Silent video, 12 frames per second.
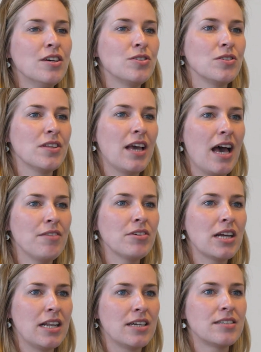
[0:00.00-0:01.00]
So they have
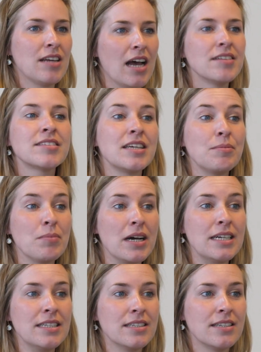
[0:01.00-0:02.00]
a clear task in
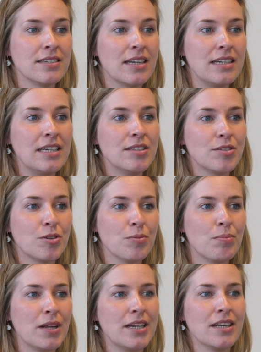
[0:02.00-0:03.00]
mind that they need to
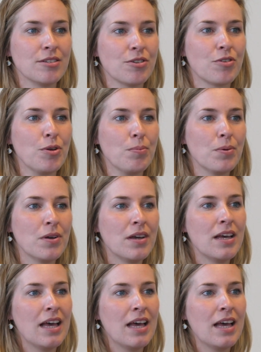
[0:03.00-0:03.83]
complete as a group.